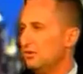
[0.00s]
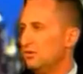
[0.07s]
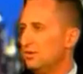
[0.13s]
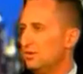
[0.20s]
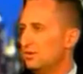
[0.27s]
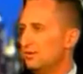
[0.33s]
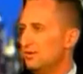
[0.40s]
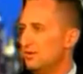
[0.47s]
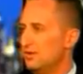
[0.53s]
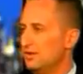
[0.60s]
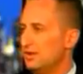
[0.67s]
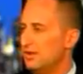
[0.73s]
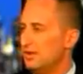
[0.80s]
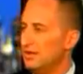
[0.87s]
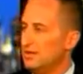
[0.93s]
to ease
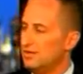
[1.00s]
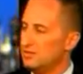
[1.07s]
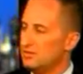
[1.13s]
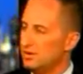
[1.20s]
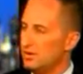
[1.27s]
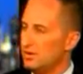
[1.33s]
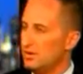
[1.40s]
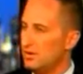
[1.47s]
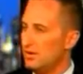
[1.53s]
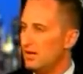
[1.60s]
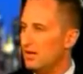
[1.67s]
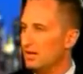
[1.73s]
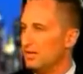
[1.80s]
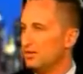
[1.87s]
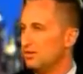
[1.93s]
further. So
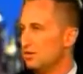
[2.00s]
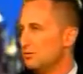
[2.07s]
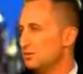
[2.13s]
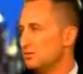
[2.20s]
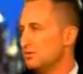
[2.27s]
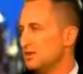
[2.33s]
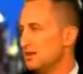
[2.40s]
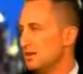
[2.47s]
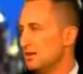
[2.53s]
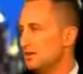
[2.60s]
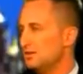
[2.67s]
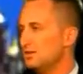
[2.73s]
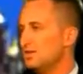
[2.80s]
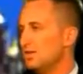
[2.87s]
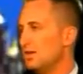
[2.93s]
in terms of
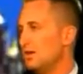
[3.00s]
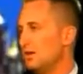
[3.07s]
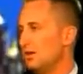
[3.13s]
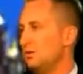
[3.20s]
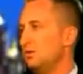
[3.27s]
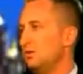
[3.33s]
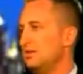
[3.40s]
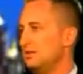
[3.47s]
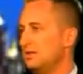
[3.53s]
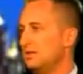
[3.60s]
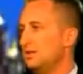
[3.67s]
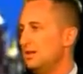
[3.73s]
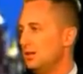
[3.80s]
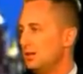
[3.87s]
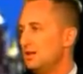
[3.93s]
targets, our
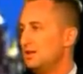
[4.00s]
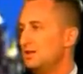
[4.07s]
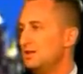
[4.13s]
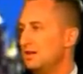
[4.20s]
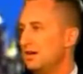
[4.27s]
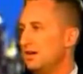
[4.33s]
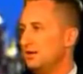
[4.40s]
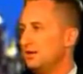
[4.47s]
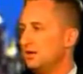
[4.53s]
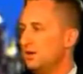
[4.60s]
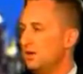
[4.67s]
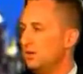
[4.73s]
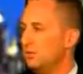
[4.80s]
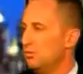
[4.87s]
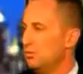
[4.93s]
year-end target
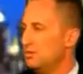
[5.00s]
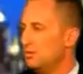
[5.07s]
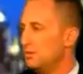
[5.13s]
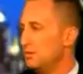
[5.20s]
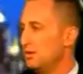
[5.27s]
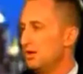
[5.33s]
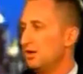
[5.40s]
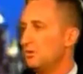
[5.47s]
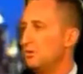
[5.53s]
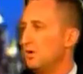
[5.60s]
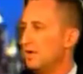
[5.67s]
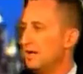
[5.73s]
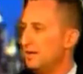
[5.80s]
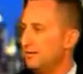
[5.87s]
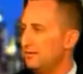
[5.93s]
would be something like
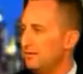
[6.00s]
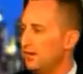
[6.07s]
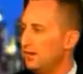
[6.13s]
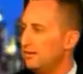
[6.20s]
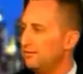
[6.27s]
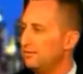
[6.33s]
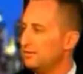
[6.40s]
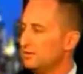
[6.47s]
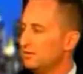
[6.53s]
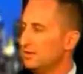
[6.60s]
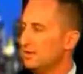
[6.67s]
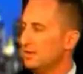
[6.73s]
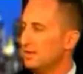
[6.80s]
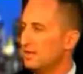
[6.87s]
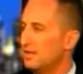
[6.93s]
185 for
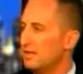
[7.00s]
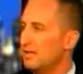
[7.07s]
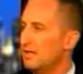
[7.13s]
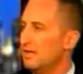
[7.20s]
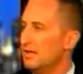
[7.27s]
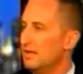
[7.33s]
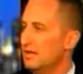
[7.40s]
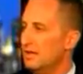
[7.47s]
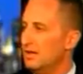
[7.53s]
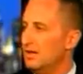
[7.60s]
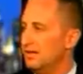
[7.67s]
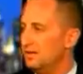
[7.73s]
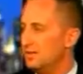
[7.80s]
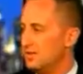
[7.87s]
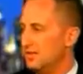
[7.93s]
sterling.
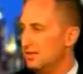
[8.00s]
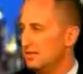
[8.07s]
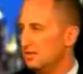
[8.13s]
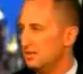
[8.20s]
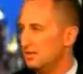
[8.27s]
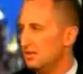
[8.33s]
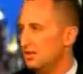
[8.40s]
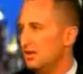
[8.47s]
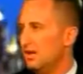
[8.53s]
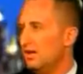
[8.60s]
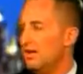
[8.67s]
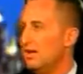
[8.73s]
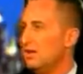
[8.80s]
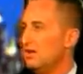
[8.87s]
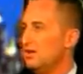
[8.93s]
That's against the
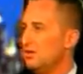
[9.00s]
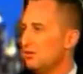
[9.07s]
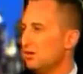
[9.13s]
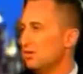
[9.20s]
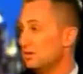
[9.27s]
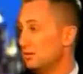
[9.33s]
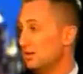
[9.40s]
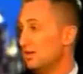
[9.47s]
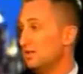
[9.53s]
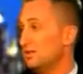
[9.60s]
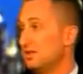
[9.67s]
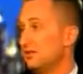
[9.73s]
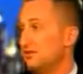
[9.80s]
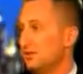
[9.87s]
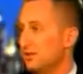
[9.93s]
dollar. Euro
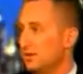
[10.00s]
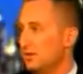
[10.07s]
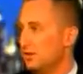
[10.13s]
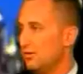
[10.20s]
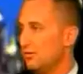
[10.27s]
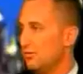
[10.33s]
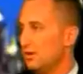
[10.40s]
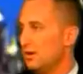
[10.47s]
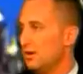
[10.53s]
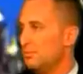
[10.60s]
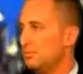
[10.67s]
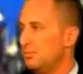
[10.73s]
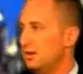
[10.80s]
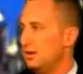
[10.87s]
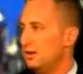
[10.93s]
sterling's had a very good run
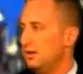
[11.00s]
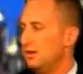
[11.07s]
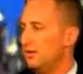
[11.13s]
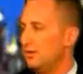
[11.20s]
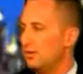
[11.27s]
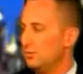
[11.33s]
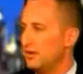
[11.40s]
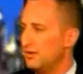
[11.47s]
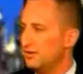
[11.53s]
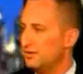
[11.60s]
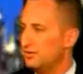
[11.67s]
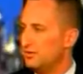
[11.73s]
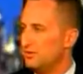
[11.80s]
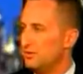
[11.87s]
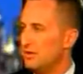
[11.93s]
up over the
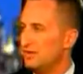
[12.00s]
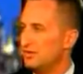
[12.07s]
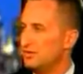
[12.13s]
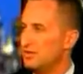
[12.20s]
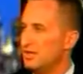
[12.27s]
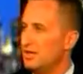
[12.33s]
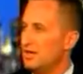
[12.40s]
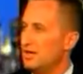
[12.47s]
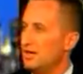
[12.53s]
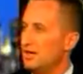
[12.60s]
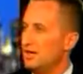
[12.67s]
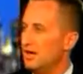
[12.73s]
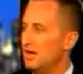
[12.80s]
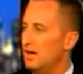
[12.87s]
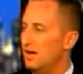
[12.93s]
past few months,
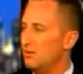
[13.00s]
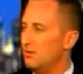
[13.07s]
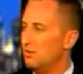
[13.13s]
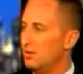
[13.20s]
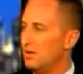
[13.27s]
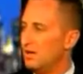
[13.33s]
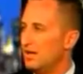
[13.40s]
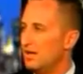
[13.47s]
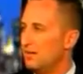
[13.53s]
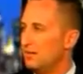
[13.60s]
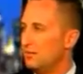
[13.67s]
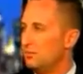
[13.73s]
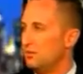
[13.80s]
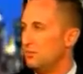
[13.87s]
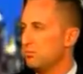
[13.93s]
and really I
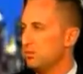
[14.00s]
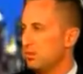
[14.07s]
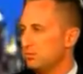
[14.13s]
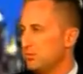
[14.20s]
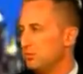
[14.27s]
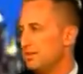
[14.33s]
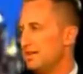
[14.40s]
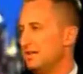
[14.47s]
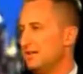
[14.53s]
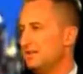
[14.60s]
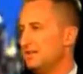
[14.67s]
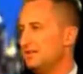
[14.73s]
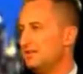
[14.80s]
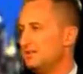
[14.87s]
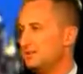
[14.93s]
think we probably
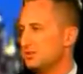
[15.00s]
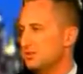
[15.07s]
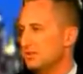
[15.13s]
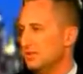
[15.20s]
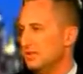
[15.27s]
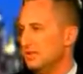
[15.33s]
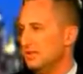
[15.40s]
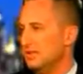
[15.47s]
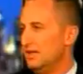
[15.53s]
need to see